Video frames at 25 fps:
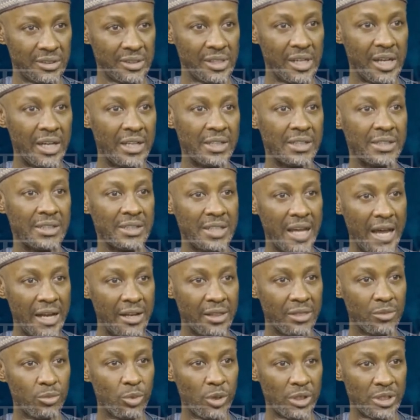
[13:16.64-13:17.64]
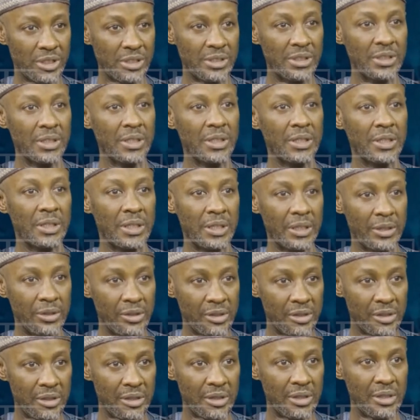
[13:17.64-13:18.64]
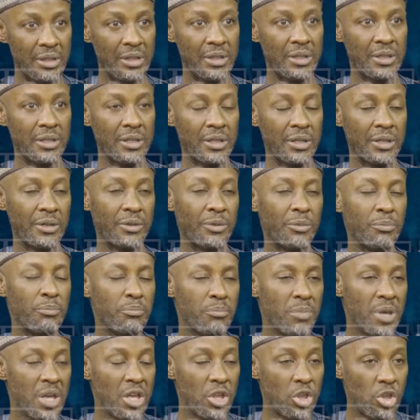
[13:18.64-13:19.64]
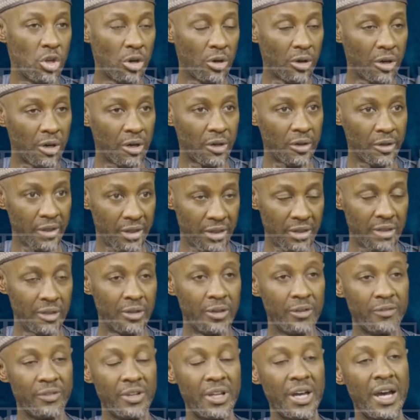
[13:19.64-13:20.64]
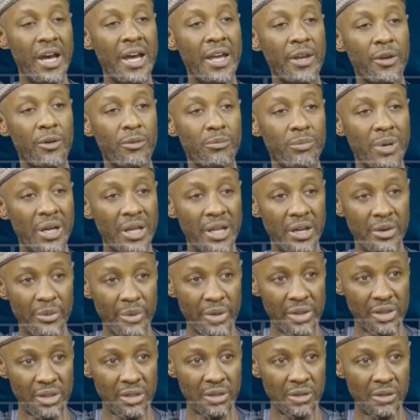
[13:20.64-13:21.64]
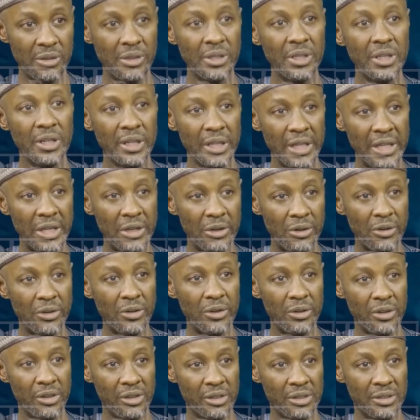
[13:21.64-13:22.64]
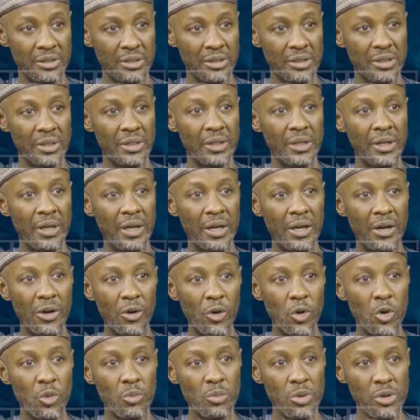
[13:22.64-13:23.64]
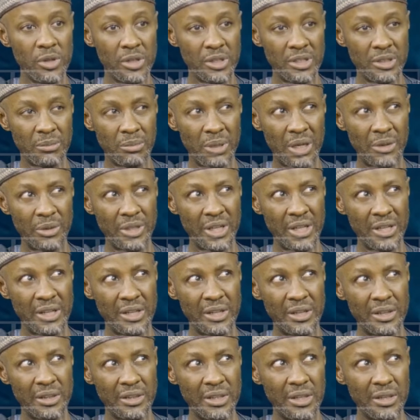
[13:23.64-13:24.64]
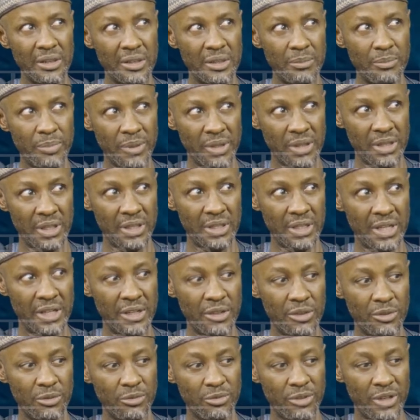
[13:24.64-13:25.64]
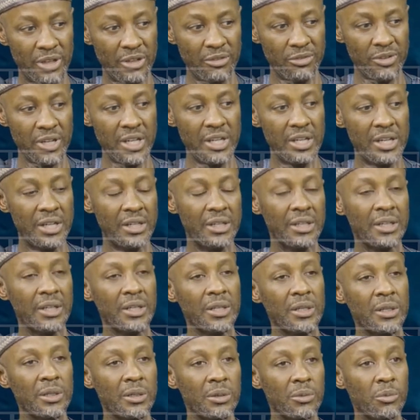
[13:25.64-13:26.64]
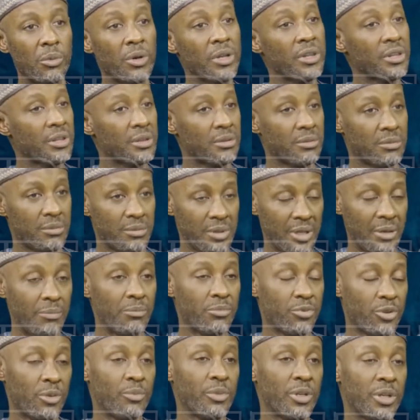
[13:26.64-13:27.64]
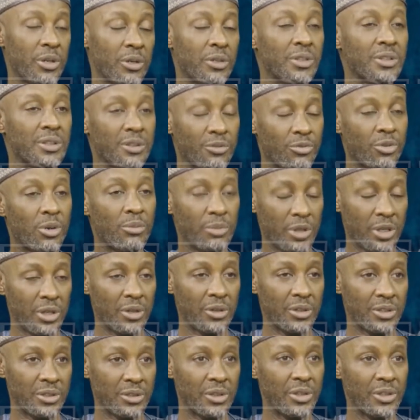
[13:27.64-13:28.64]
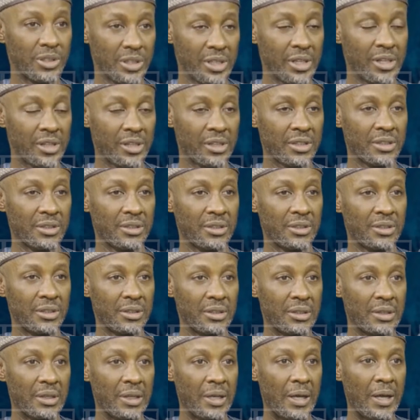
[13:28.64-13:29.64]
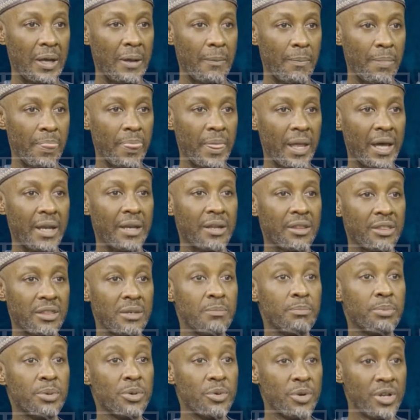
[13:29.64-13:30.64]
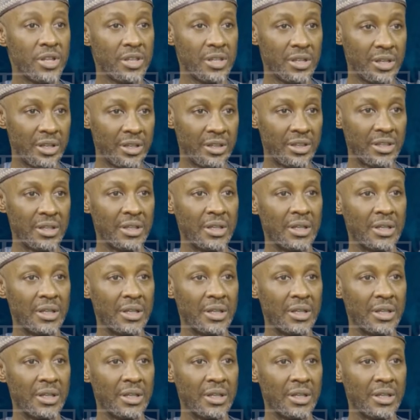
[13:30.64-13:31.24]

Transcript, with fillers: and that's what is the major cause of mm. the high number that we saw in August. Mm. Uh, almost about, I think, sixty percent. I need to verify that mm. was. Um, from the north, from the north, northeast, mm. um, and the simple reason is